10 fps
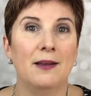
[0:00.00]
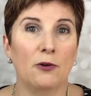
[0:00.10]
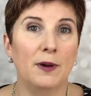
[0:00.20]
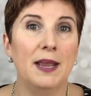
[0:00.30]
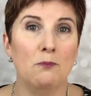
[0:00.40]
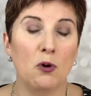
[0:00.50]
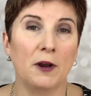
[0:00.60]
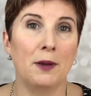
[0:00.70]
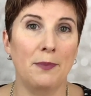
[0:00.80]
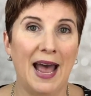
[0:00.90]
create
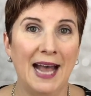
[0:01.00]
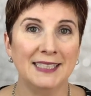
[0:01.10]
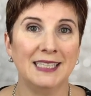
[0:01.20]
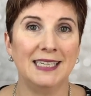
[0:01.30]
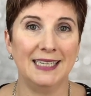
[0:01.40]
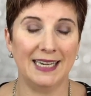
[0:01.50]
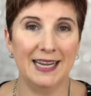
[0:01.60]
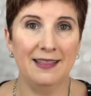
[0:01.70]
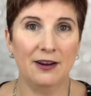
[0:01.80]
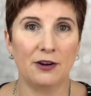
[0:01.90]
more capacity
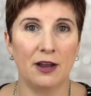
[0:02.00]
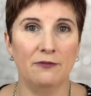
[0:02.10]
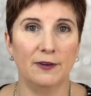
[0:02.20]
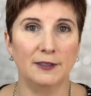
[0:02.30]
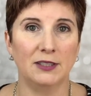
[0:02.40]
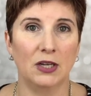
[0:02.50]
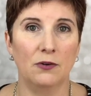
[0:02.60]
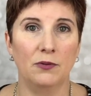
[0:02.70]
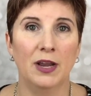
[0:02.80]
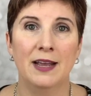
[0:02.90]
in their comfort
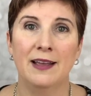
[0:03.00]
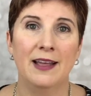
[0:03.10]
zone,